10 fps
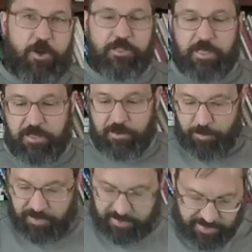all a little
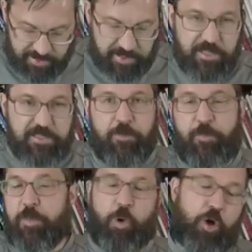bit of silliness
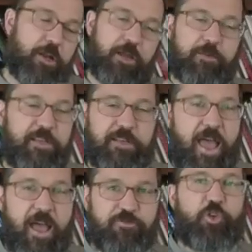on my part. I
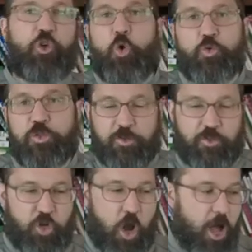didn't have to go to the
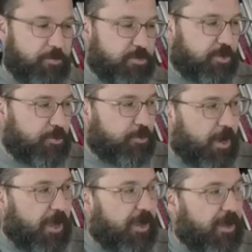shop
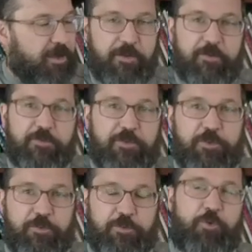to
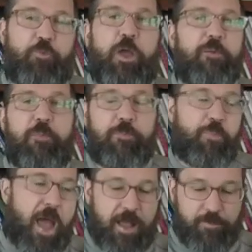weigh my
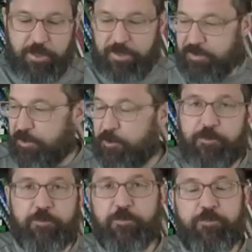pack, but you know,
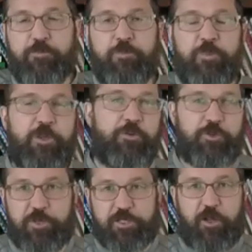
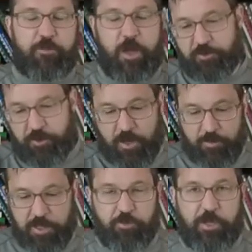YouTube is all about
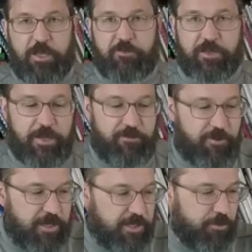trying to be creative and keep
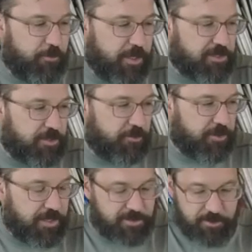finding new ways to do
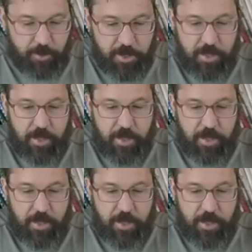things. So